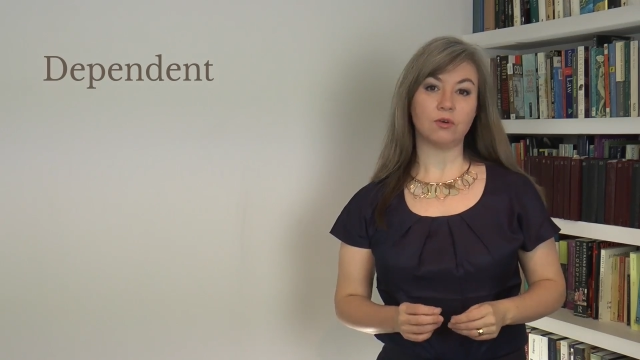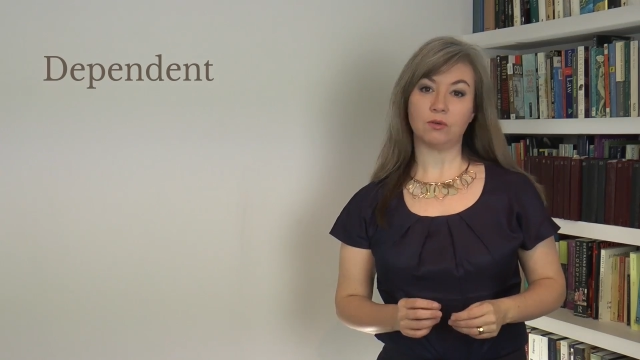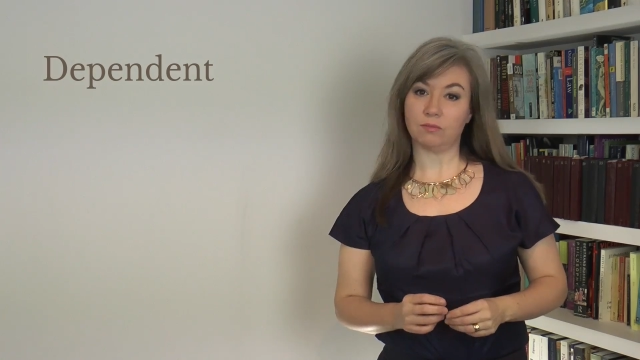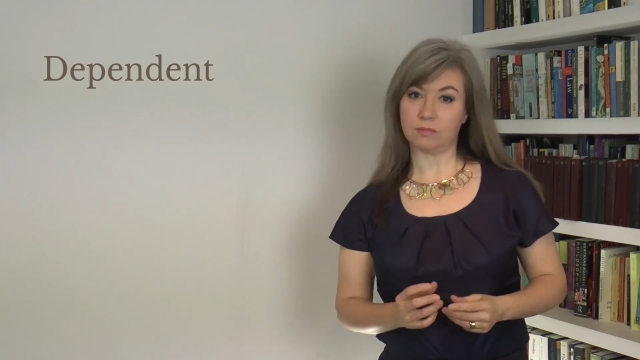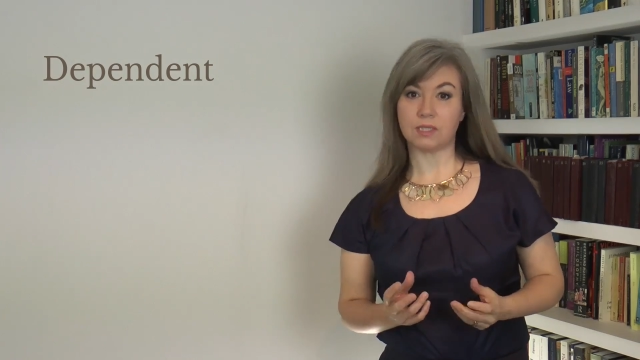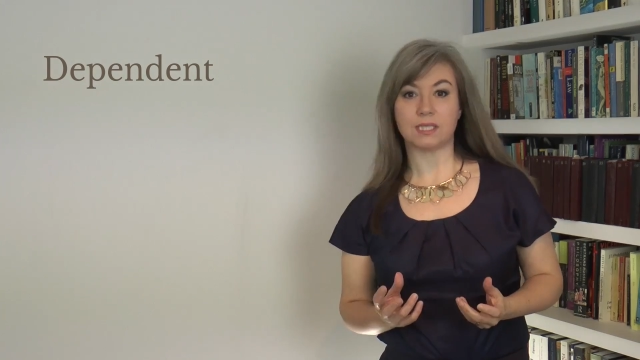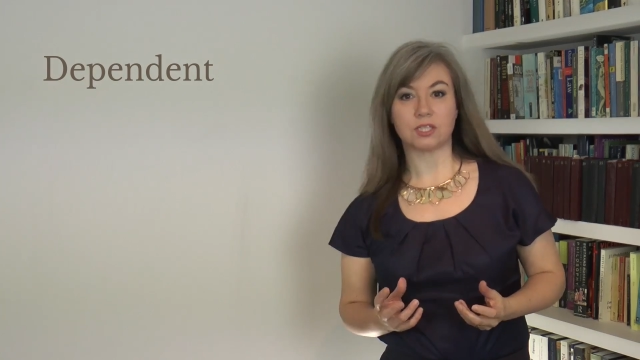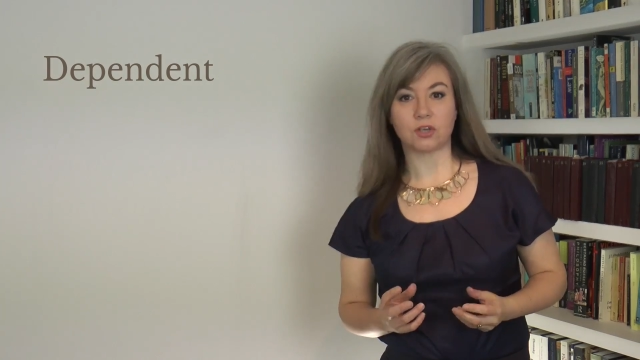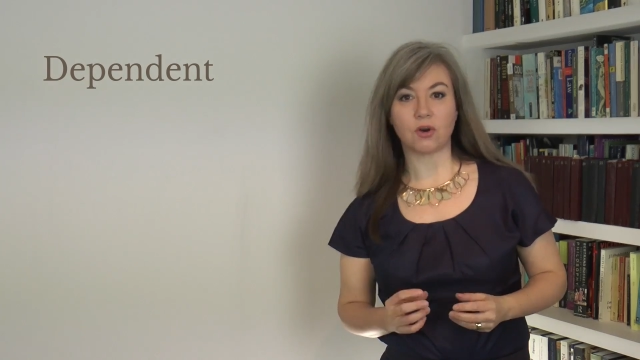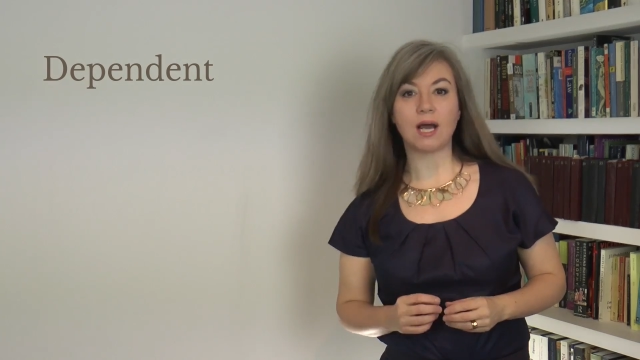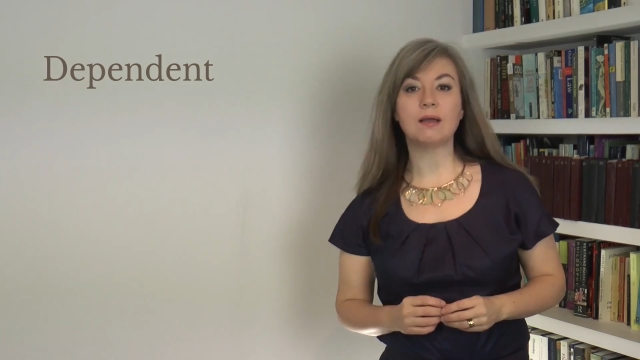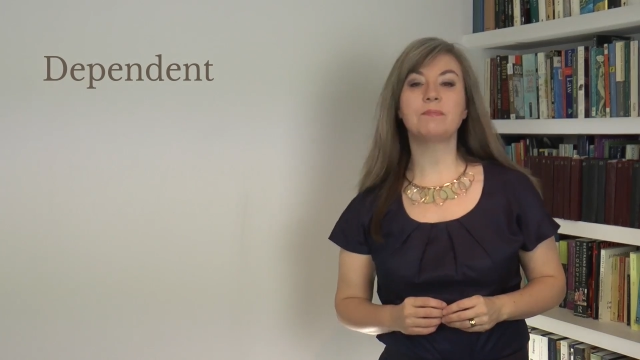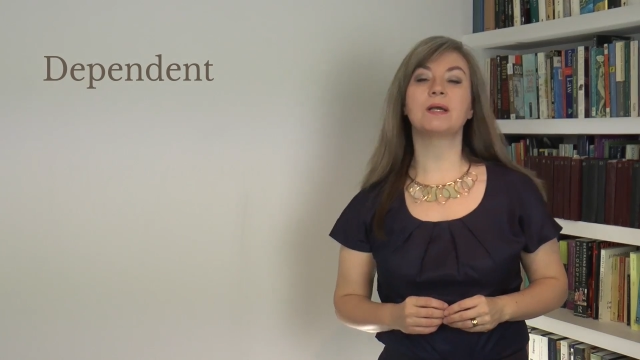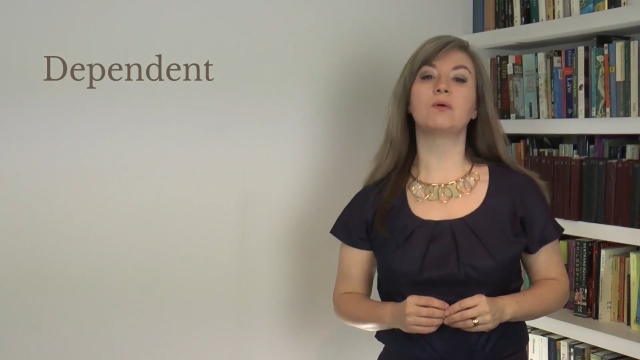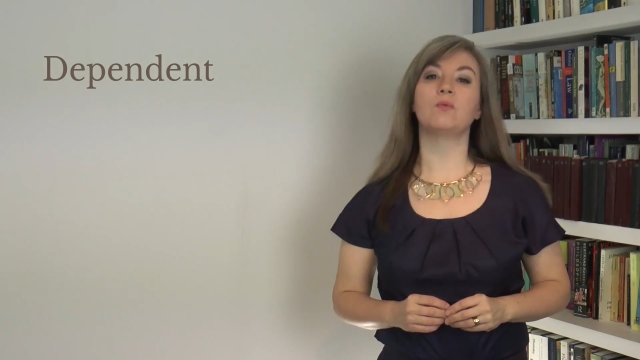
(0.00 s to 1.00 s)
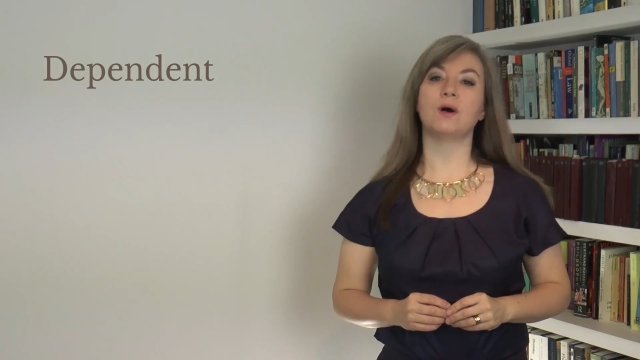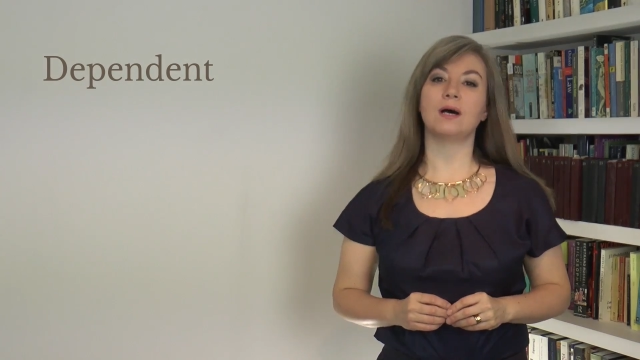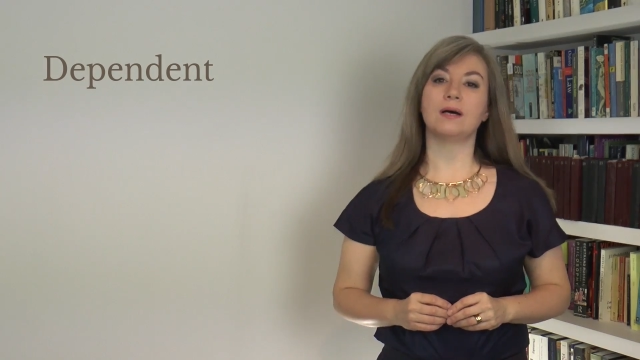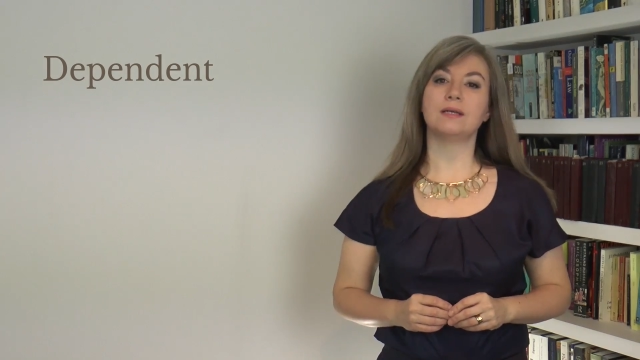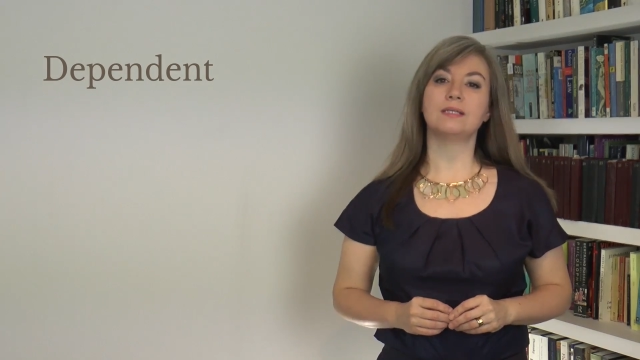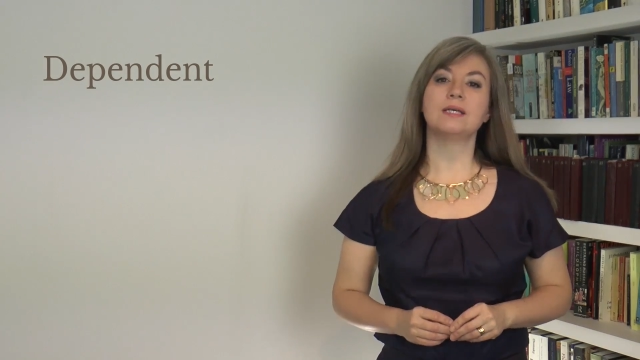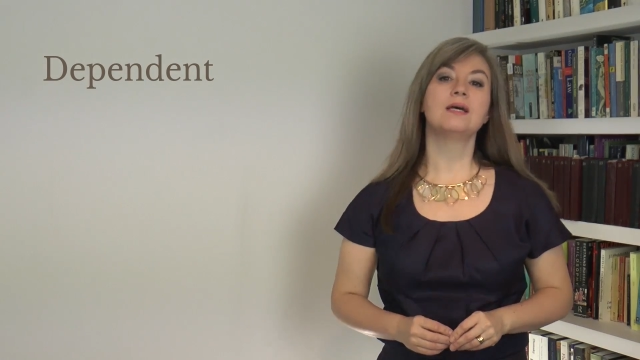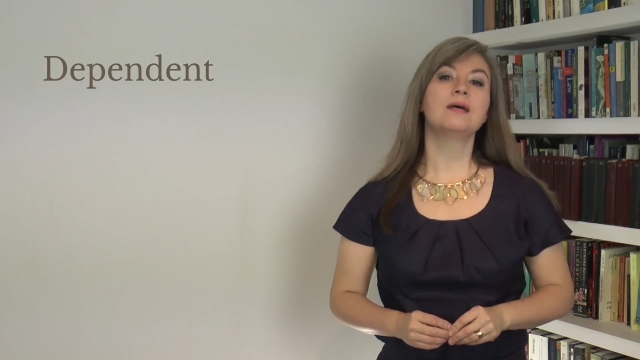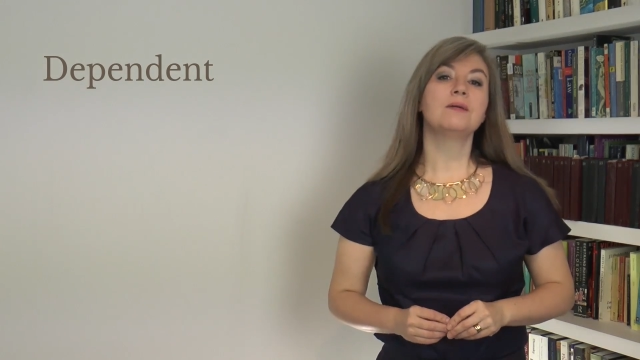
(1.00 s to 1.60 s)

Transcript: or describing word